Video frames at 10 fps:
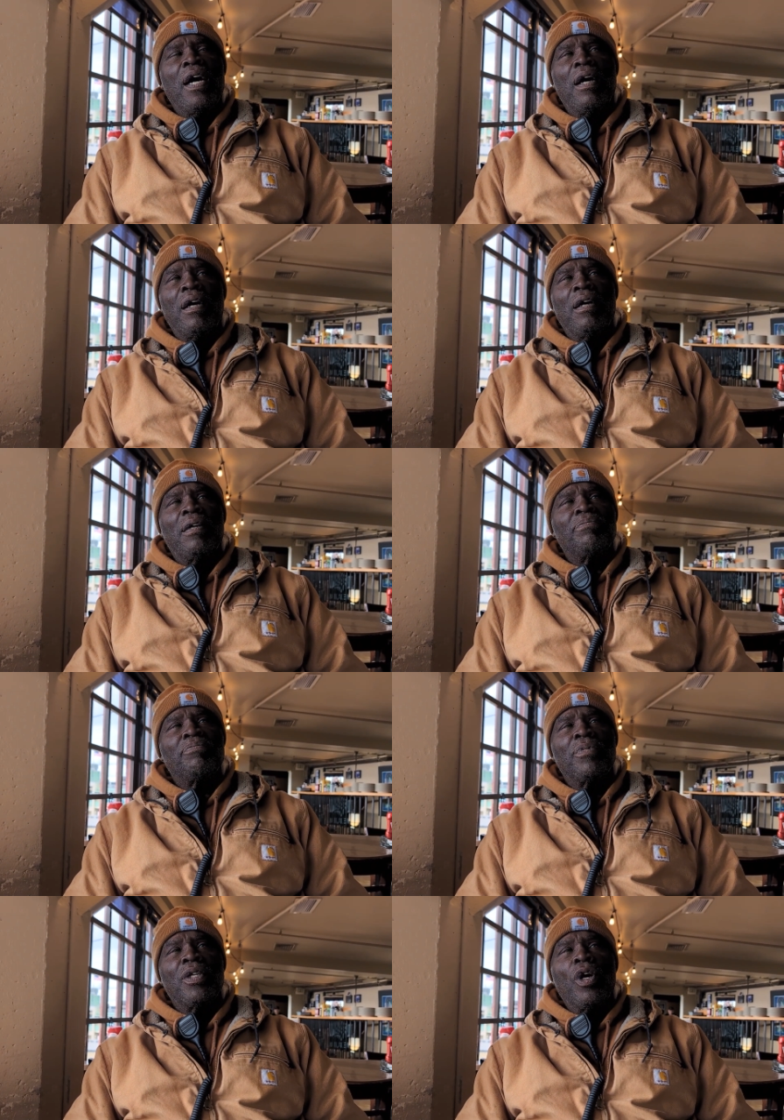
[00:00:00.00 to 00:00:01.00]

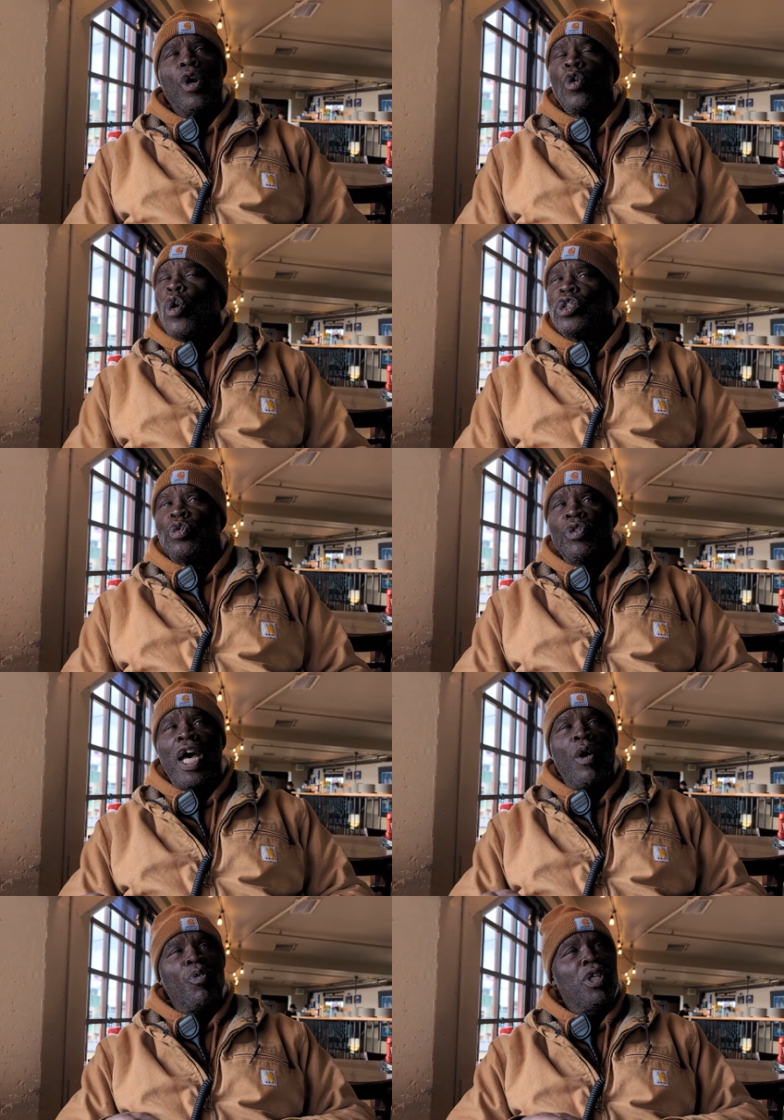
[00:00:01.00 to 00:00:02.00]
Uh, of course,
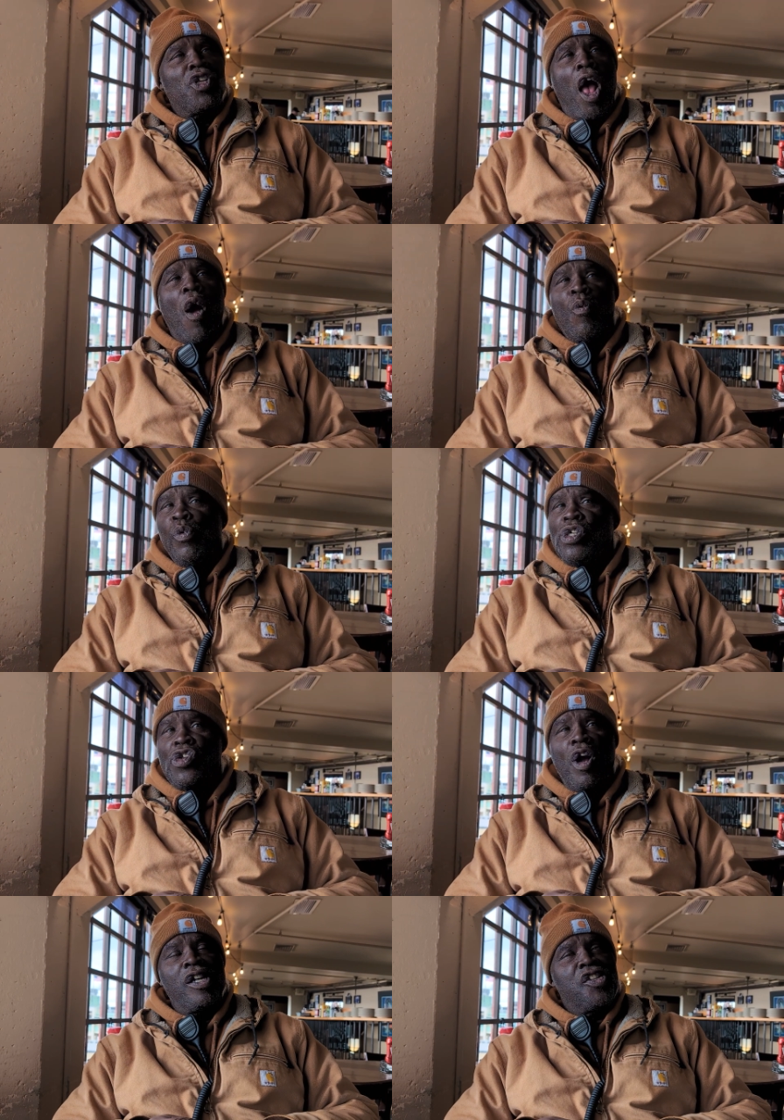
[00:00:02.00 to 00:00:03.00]
now we we
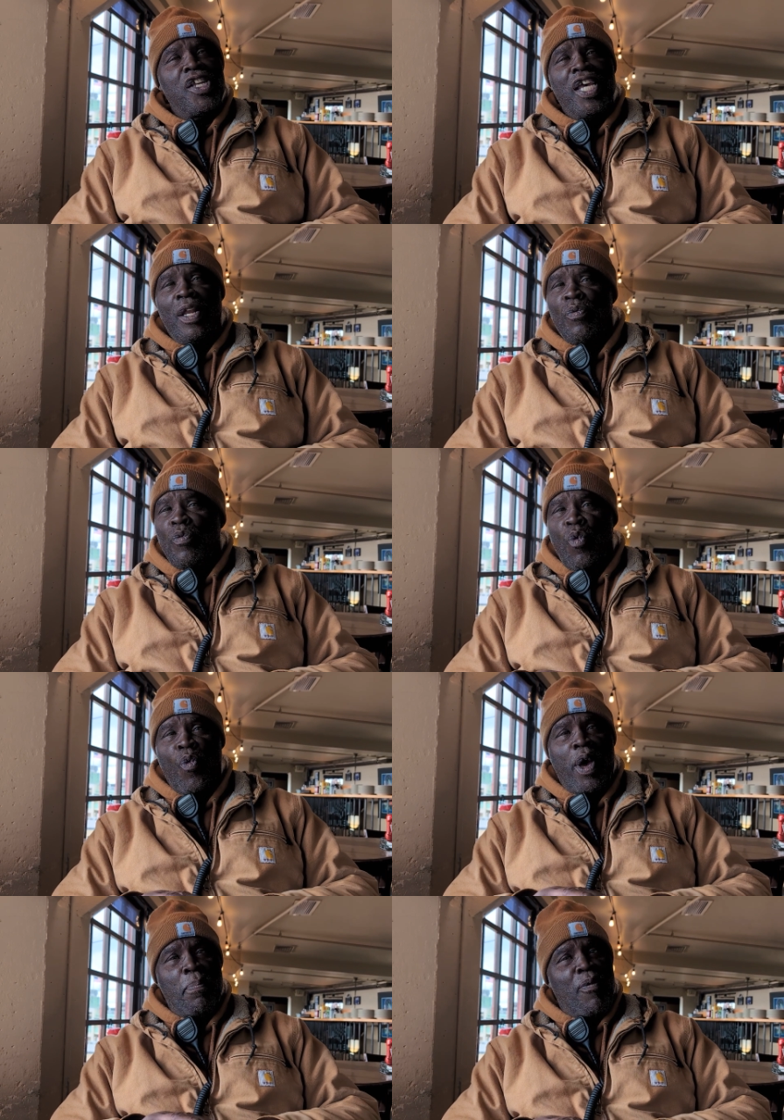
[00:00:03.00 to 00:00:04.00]
started singing
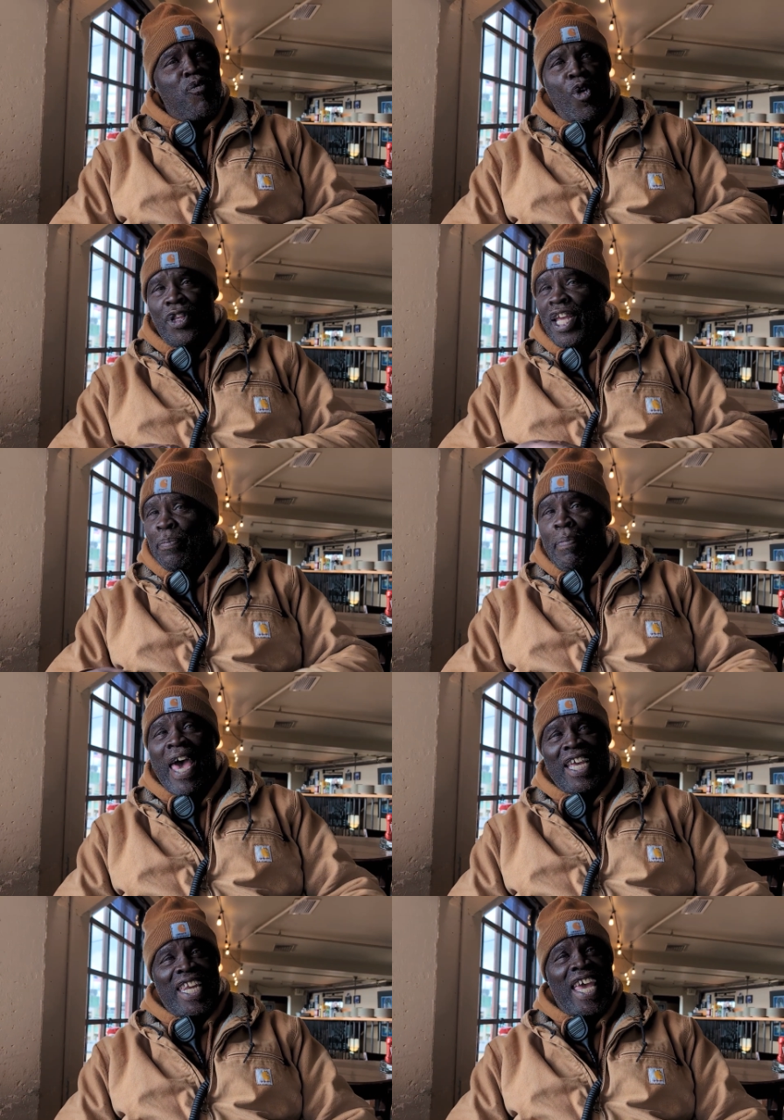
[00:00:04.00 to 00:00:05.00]
way before then,
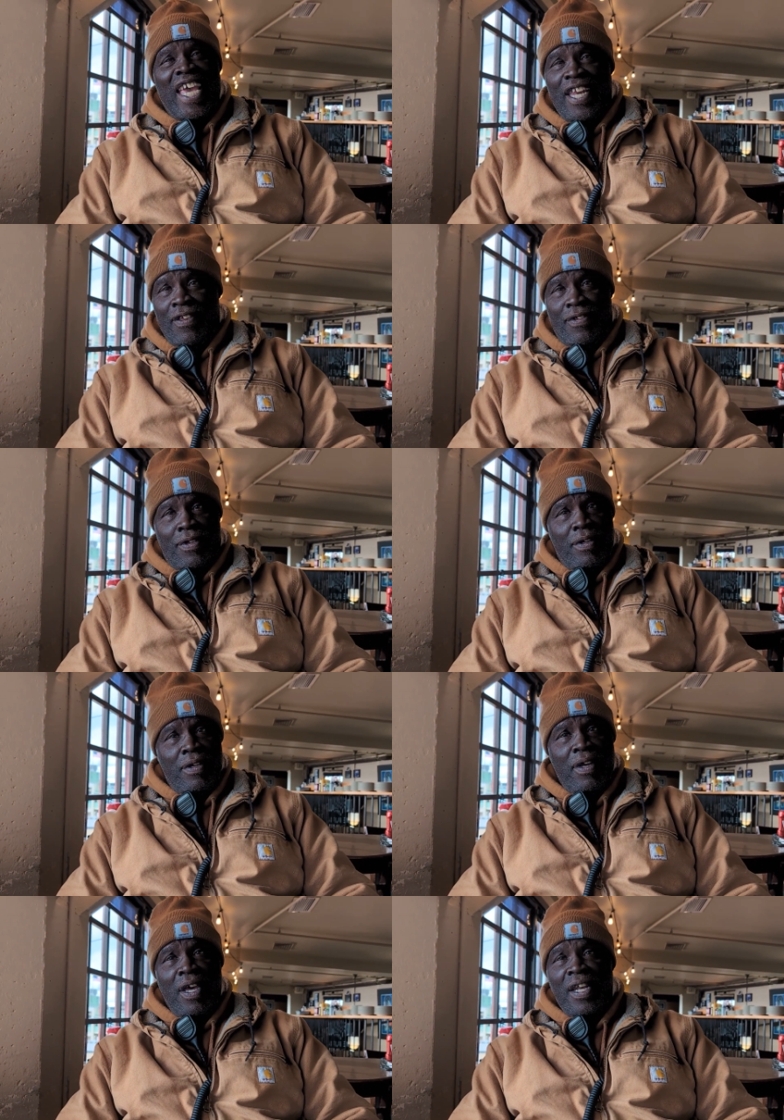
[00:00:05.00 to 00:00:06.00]
back in the 80s. Of course,
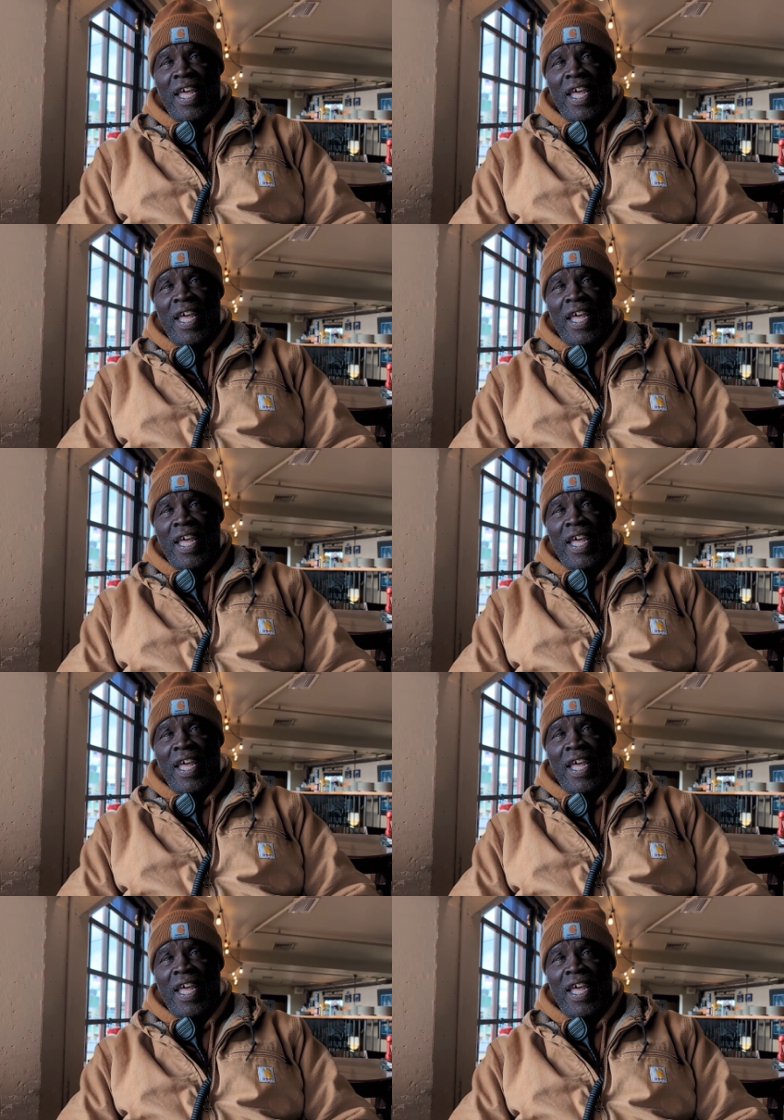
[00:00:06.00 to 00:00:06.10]
yeah.